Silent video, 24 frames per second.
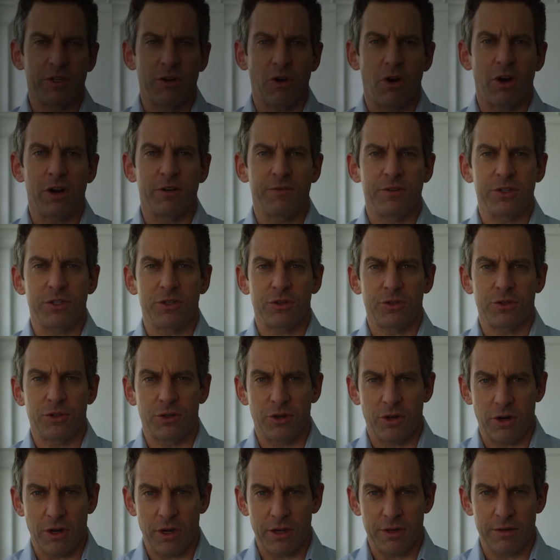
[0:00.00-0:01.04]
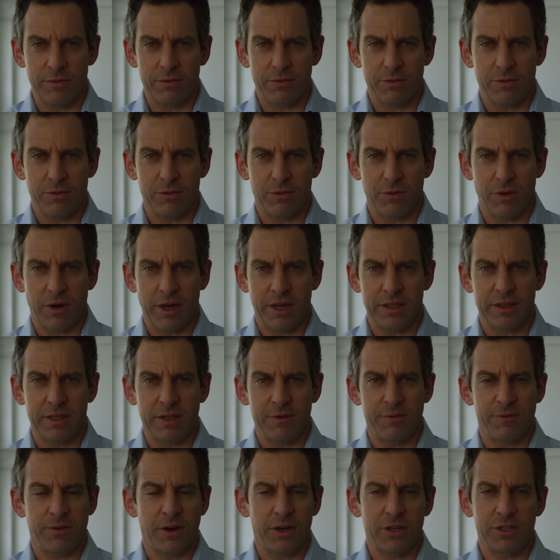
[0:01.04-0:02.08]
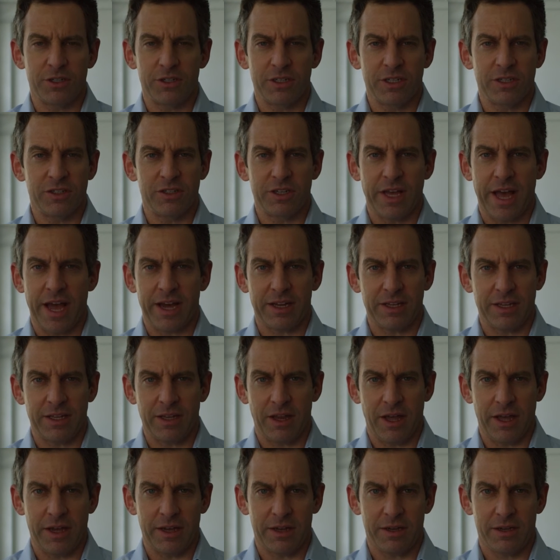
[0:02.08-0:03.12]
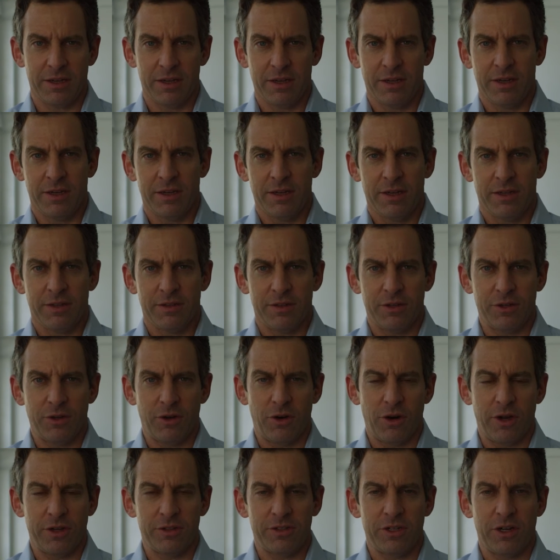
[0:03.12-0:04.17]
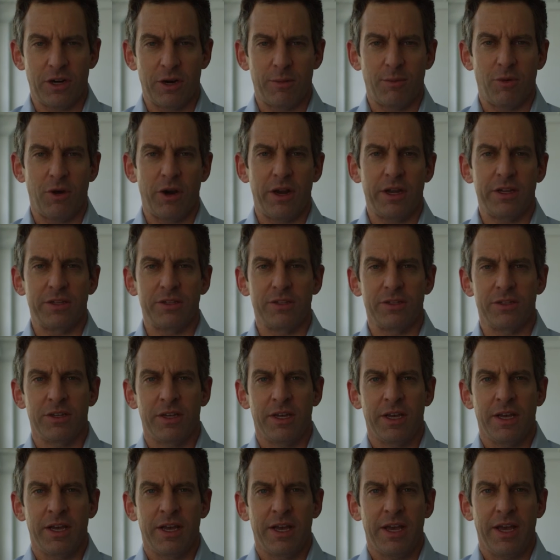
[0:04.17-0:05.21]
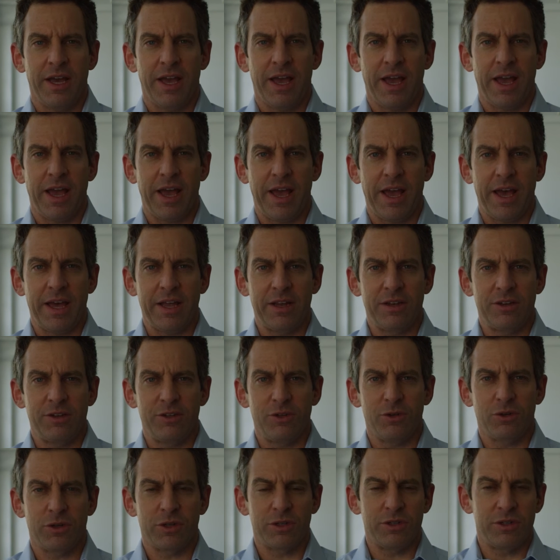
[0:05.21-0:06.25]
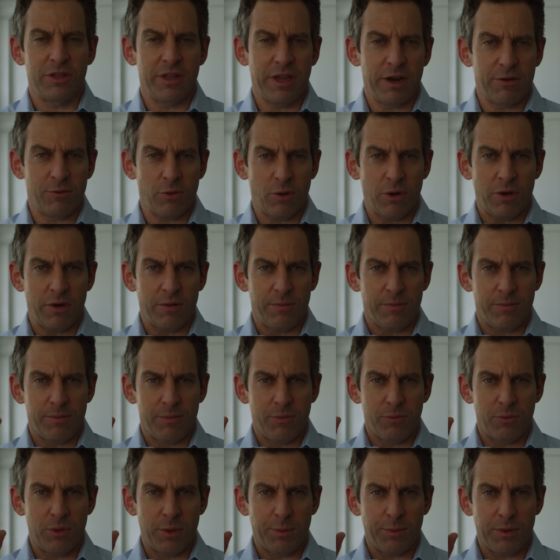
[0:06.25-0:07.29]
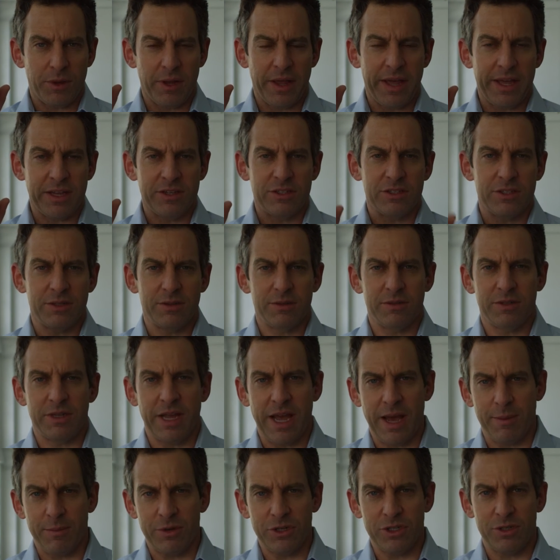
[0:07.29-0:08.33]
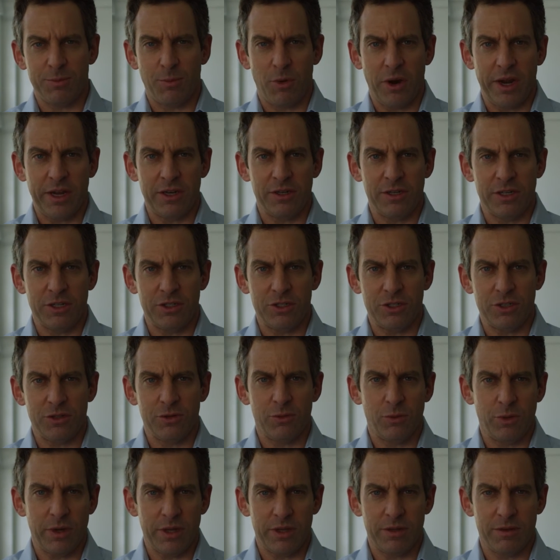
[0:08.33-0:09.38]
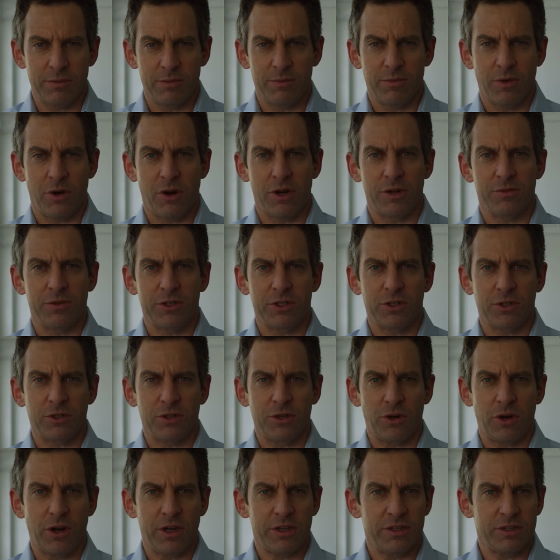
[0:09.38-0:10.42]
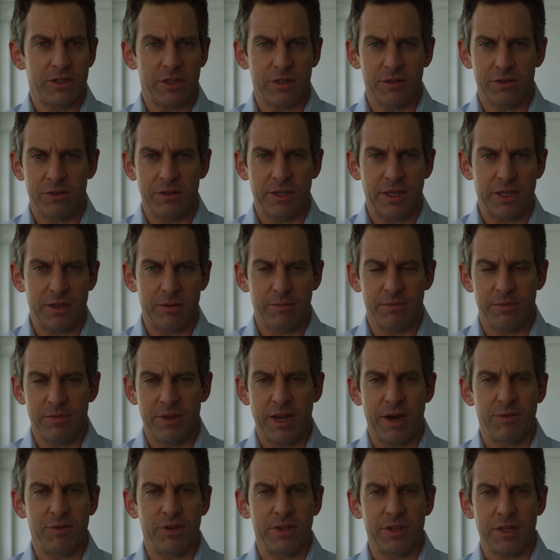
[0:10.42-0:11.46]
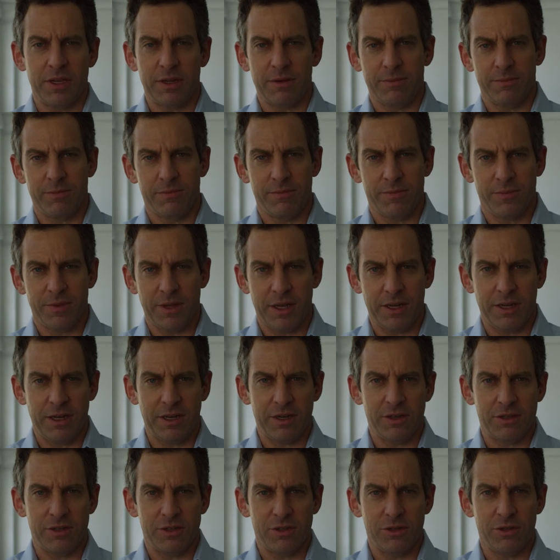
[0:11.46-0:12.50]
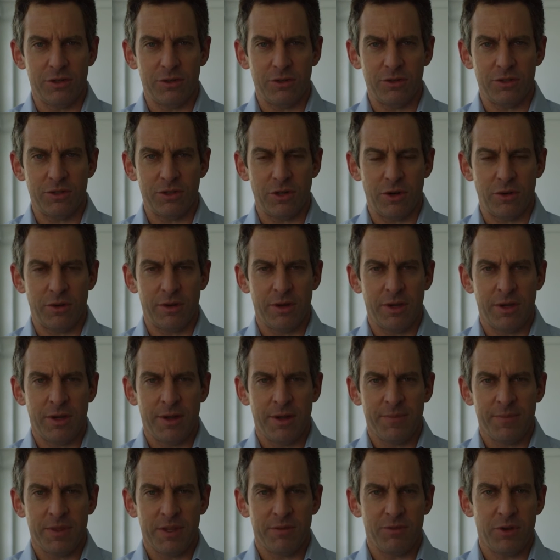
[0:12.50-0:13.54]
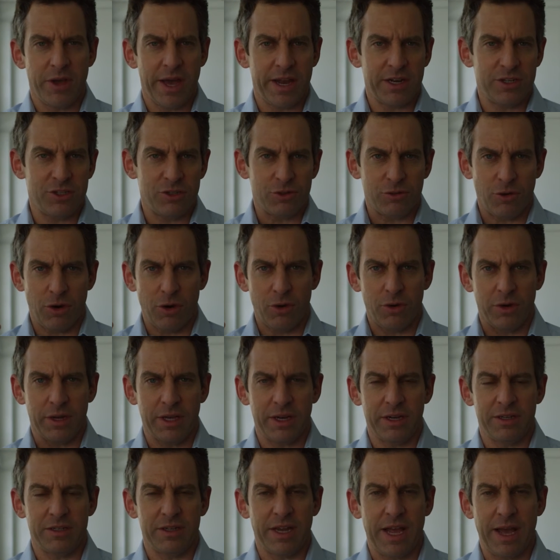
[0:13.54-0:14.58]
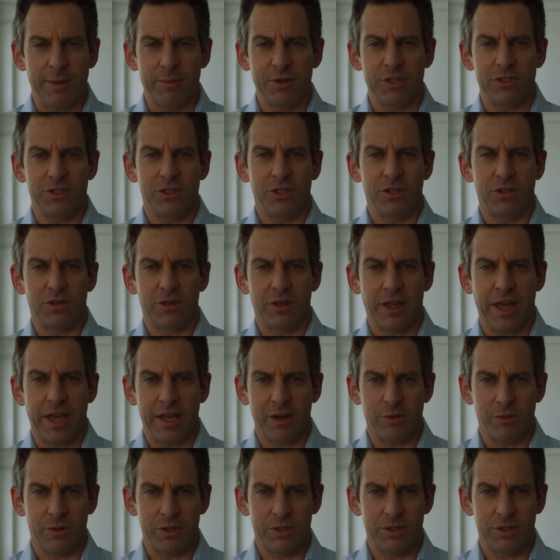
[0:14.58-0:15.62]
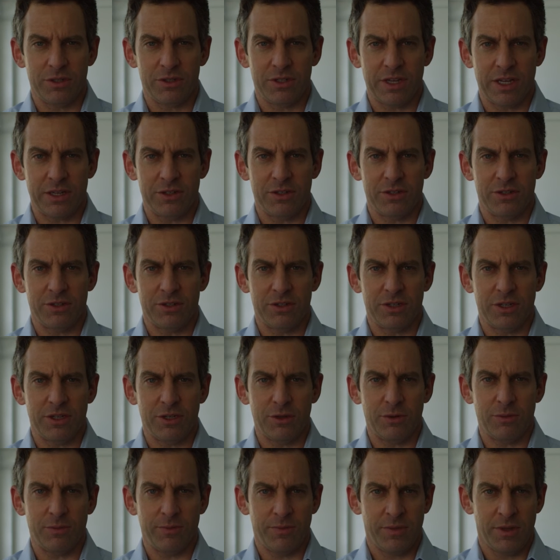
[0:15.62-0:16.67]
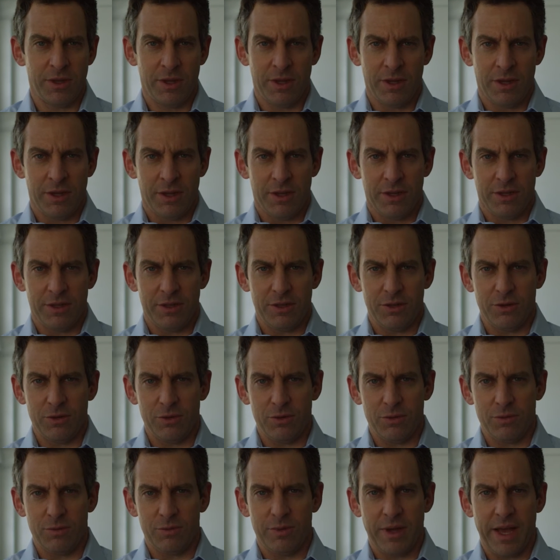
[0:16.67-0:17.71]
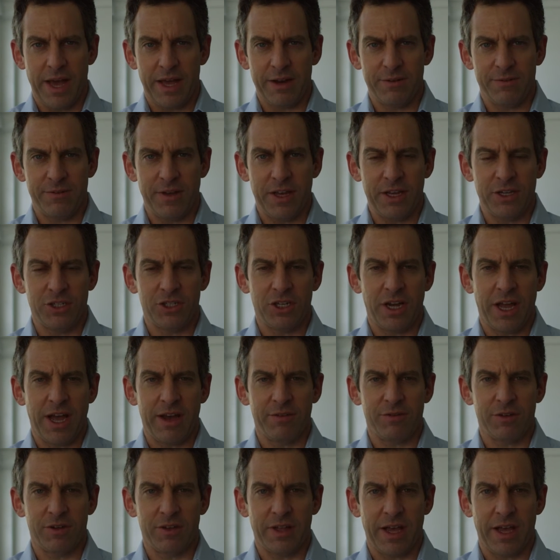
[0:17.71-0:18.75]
an artificial neuron, right, that functioned exactly like the neurons in our brains. And you could therefore replace damaged brain tissue with artificial neurons that did everything they needed to do. So if you had a stroke and it damaged your language centers and you, you had aphasia after